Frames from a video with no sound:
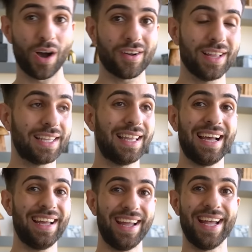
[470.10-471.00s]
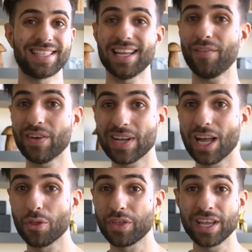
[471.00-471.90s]
water like that, it's not very
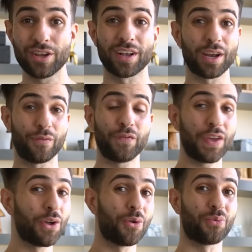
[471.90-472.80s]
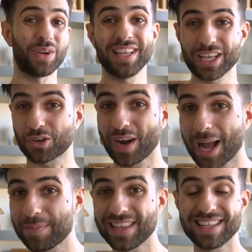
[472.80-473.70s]
healthy. You're gonna feel really
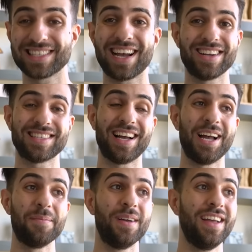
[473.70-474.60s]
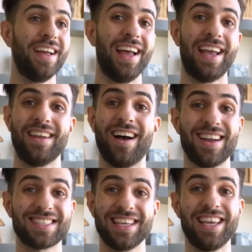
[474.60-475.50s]
crappy the entire time. And
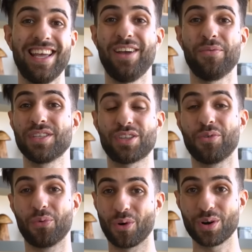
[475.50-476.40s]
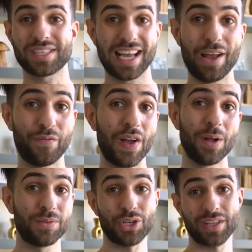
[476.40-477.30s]
honestly, it was the worst I
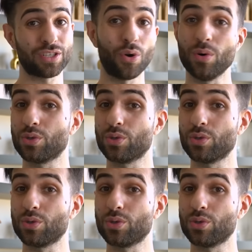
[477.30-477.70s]
felt during this whole